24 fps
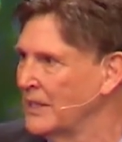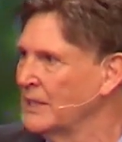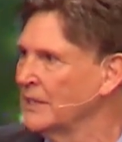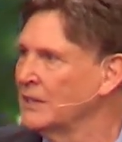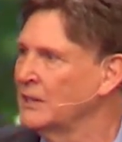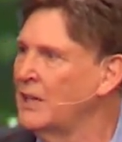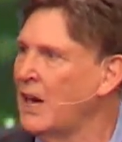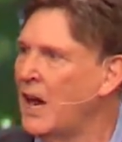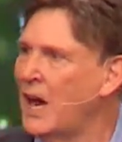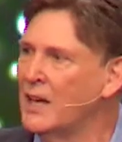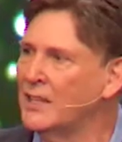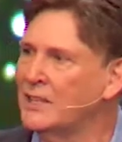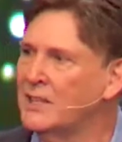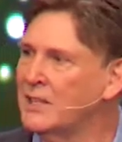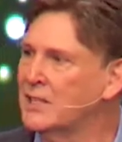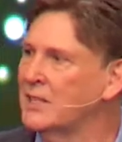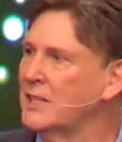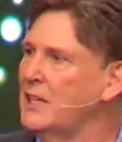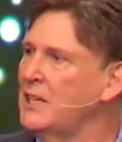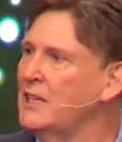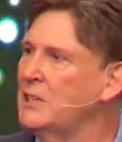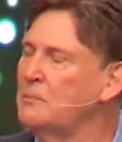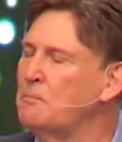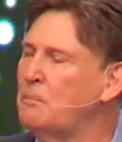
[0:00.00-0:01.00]
God
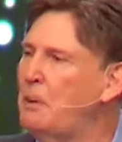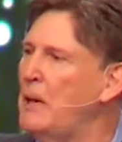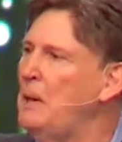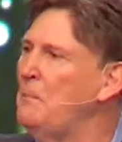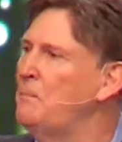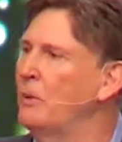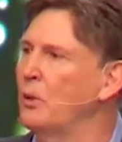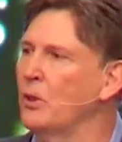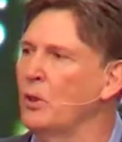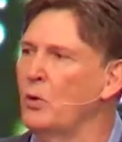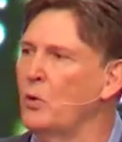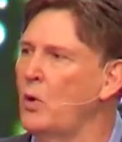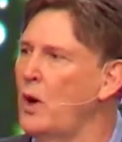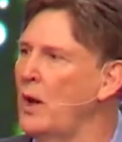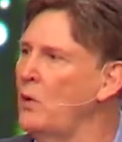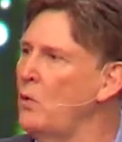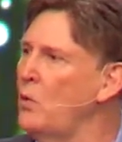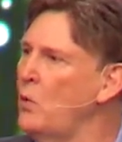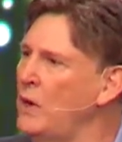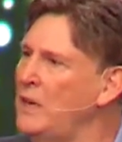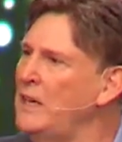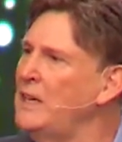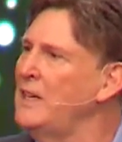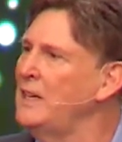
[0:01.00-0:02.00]
sees people the way
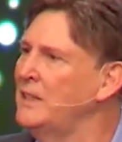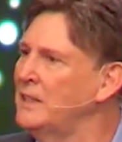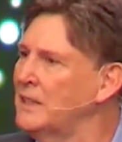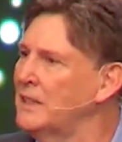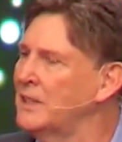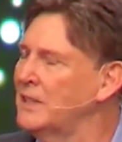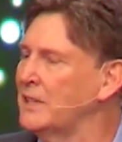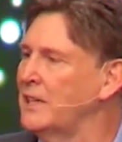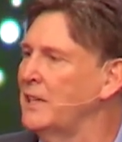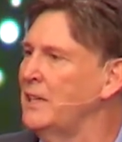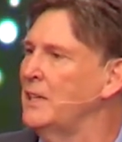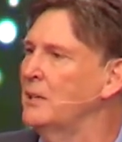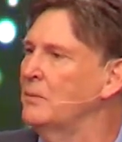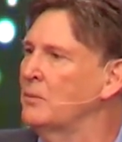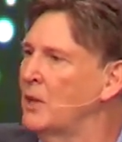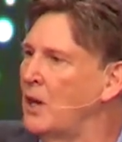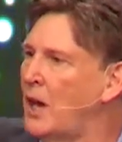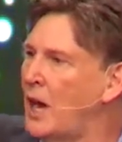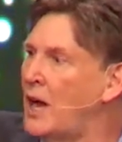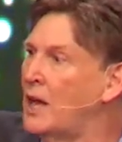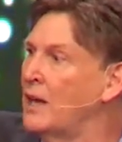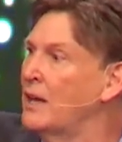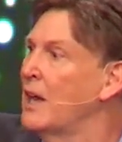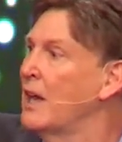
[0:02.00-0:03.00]
we need to see them.
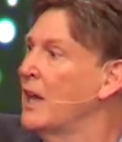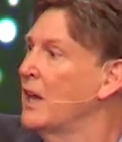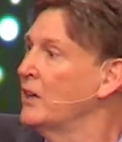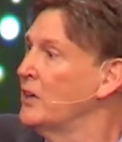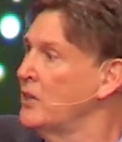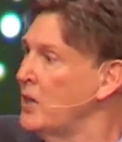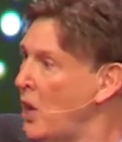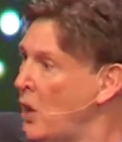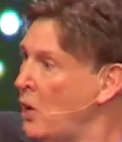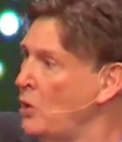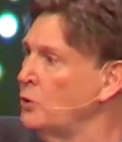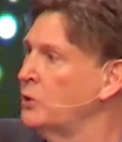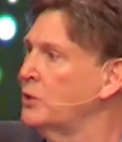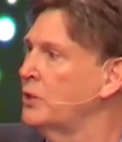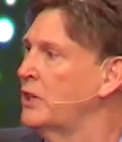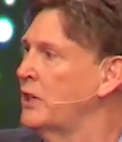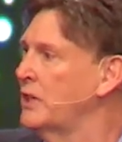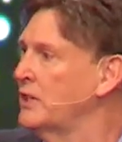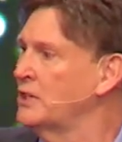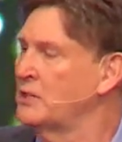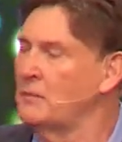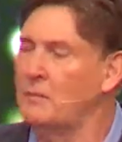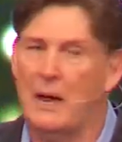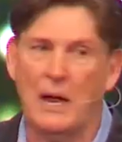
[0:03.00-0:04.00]
God knows
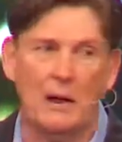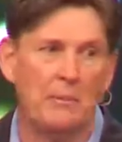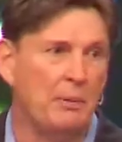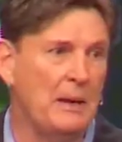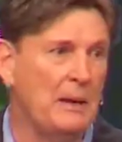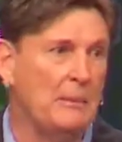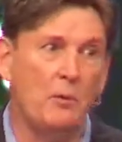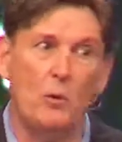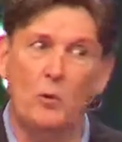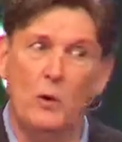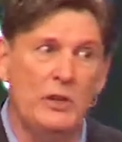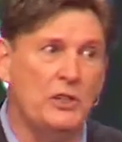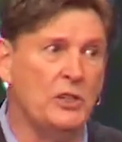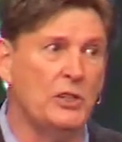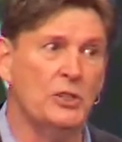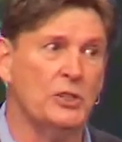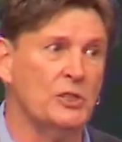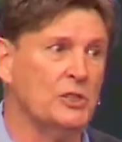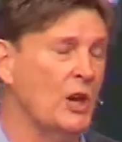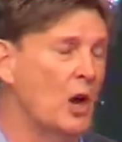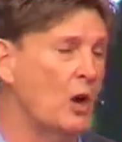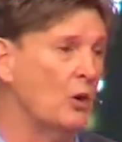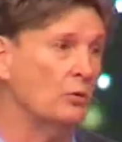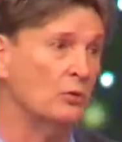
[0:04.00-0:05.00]
things about people. We
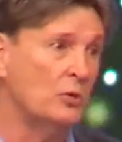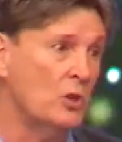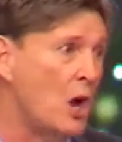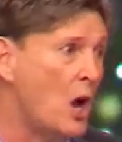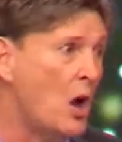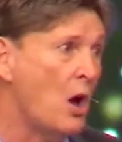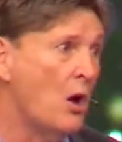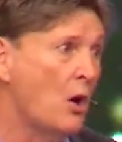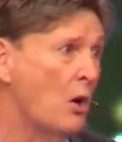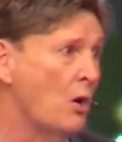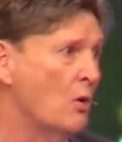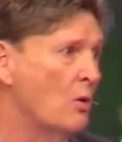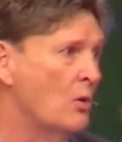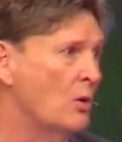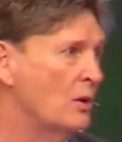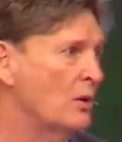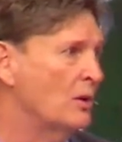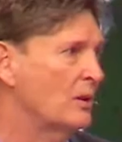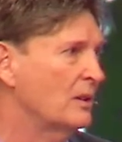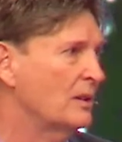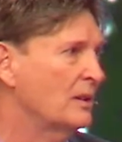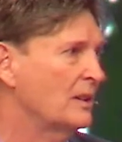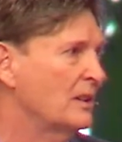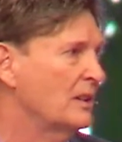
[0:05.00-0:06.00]
just don't know.
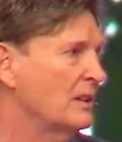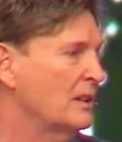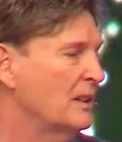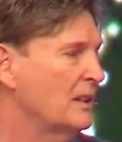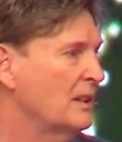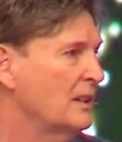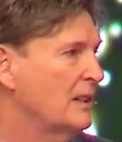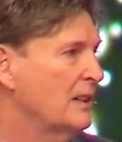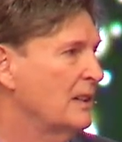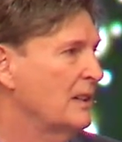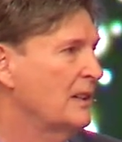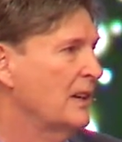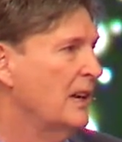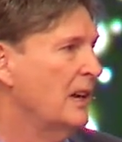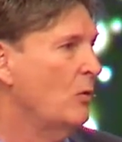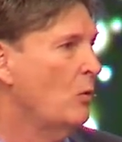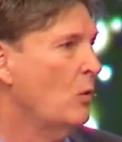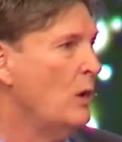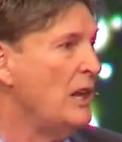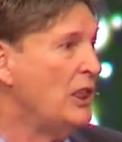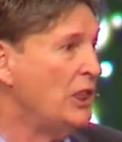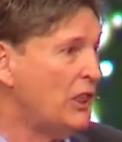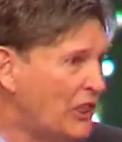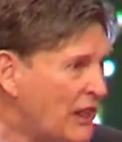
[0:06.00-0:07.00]
And
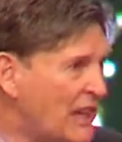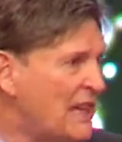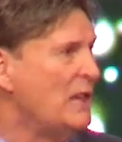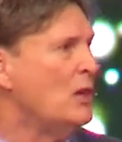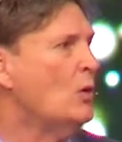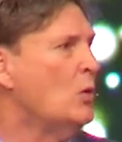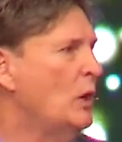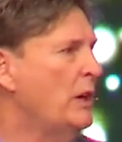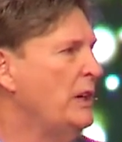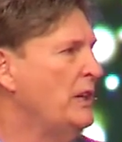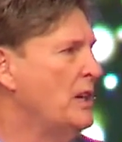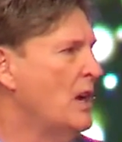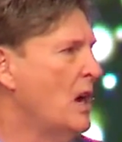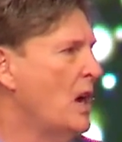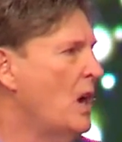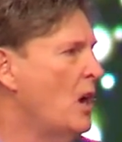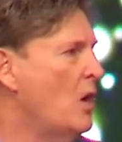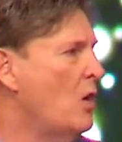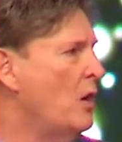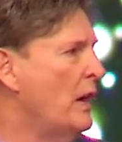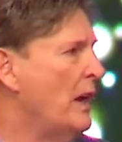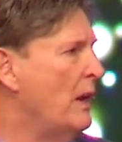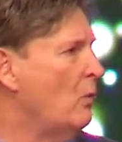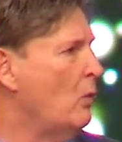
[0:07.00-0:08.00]
we think we
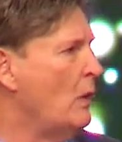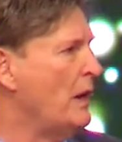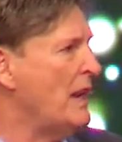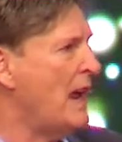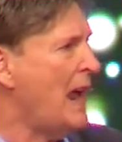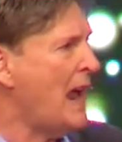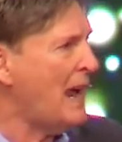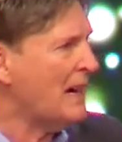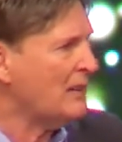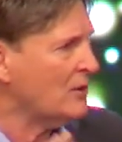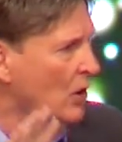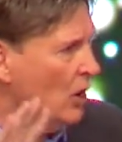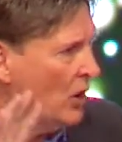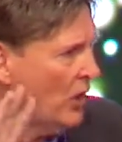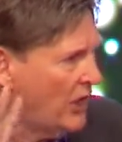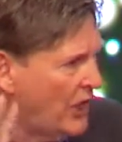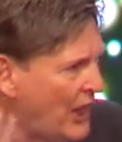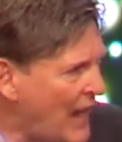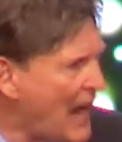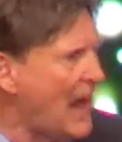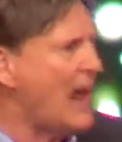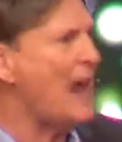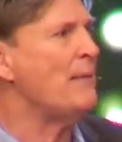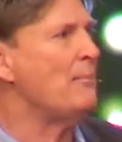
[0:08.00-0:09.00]
know, and we act on
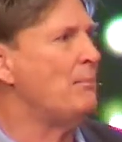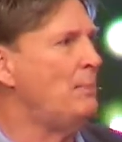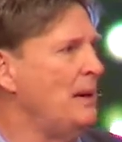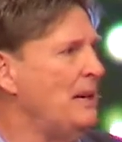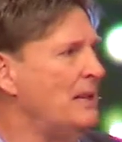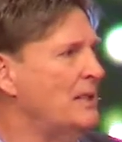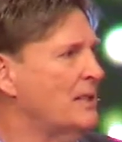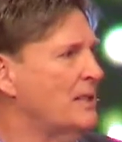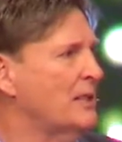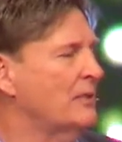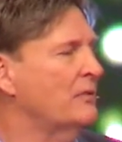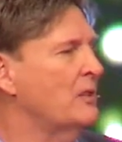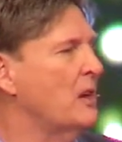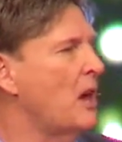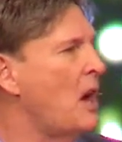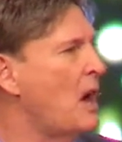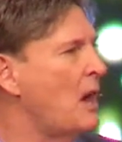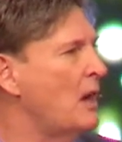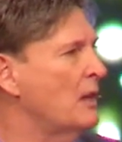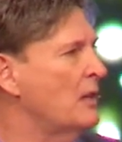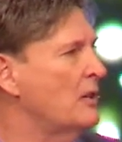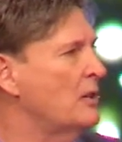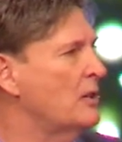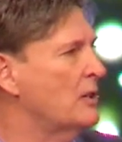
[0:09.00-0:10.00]
that piece of
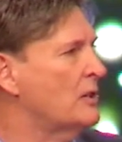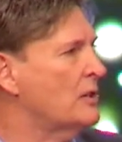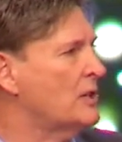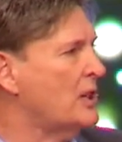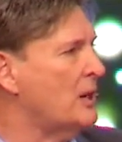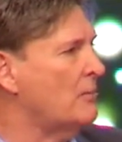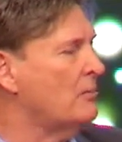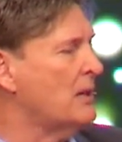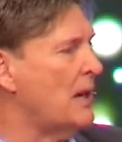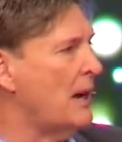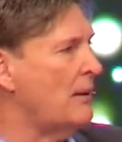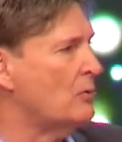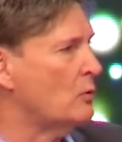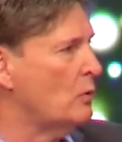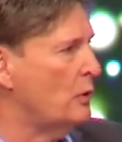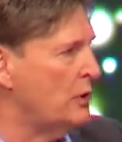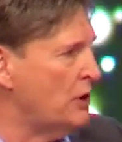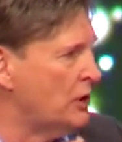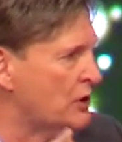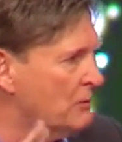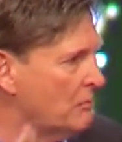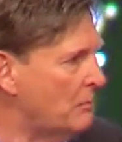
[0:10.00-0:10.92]
knowledge, and sometimes we just